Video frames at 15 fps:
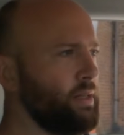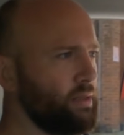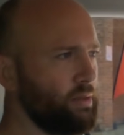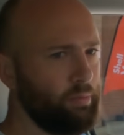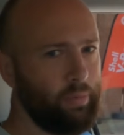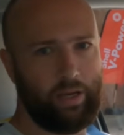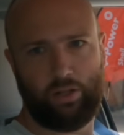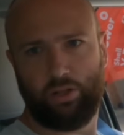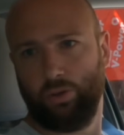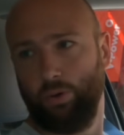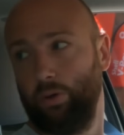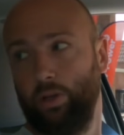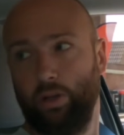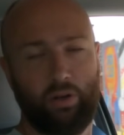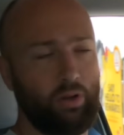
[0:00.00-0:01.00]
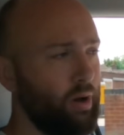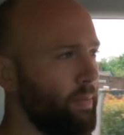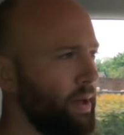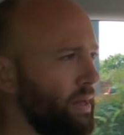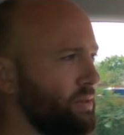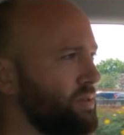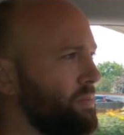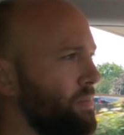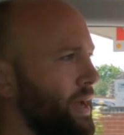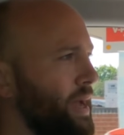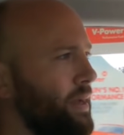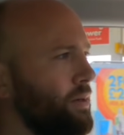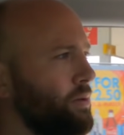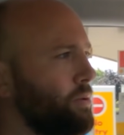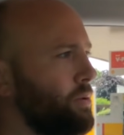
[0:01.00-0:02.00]
to make sure you're not about to
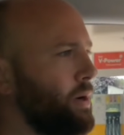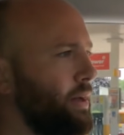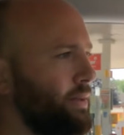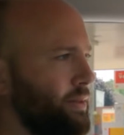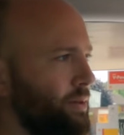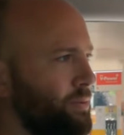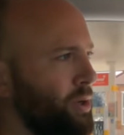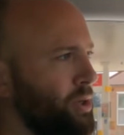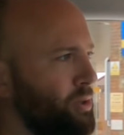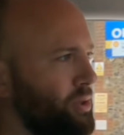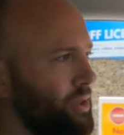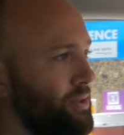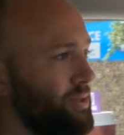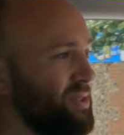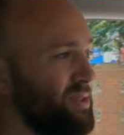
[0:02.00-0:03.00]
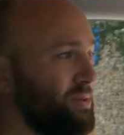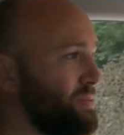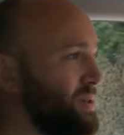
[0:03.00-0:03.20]
mangle other road users,